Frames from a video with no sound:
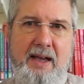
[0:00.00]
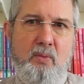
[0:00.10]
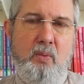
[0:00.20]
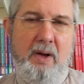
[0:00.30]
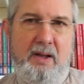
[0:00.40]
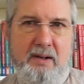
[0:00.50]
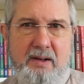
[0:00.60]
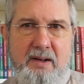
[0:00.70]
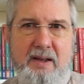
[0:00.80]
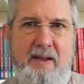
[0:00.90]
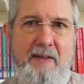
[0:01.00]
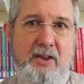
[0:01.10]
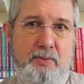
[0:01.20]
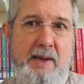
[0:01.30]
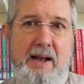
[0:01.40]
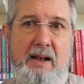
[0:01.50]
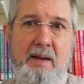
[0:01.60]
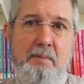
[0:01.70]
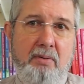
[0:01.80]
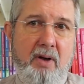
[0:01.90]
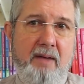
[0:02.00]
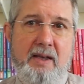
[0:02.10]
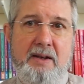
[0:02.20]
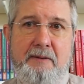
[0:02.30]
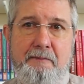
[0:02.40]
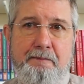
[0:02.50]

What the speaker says: and won this battle in private,